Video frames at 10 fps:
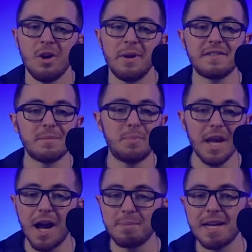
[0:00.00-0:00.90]
We have some
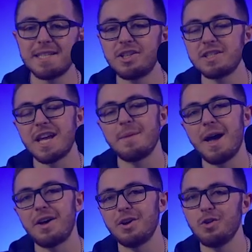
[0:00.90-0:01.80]
big updates that just came
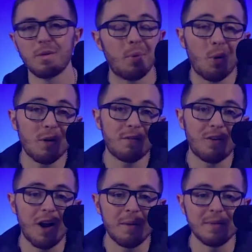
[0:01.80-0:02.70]
out, a new report
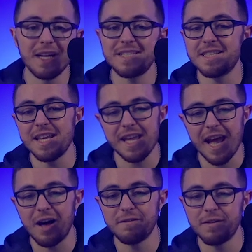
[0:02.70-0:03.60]
from Seeking
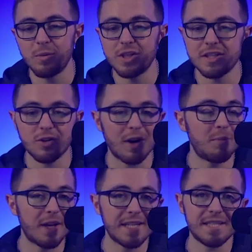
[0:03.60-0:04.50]
Alpha, which is a
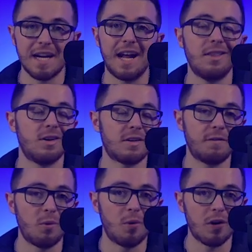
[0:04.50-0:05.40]
great place that I look
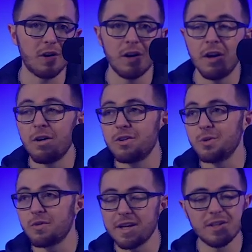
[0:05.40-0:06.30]
for
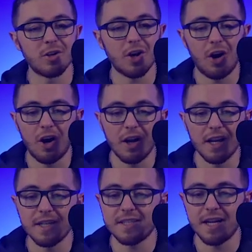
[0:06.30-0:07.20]
doing research
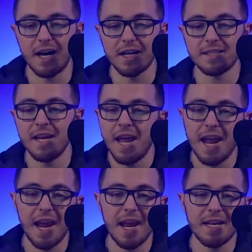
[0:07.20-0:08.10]
on stocks.
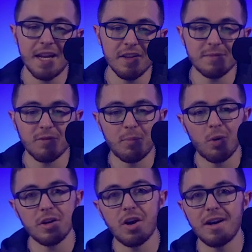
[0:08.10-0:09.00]
And in this
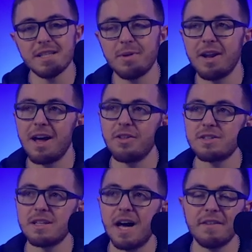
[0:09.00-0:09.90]
report, it talks about how
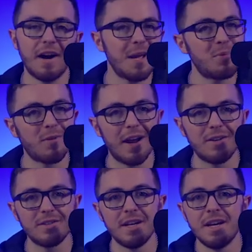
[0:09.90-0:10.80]
there's a lot of hype
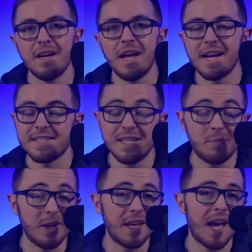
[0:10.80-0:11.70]
around S T
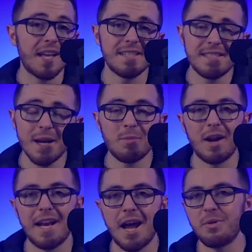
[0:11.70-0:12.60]
P K and STEM
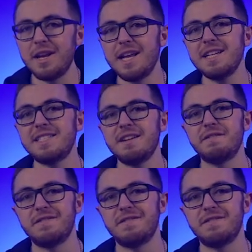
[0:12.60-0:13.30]
right now, and is it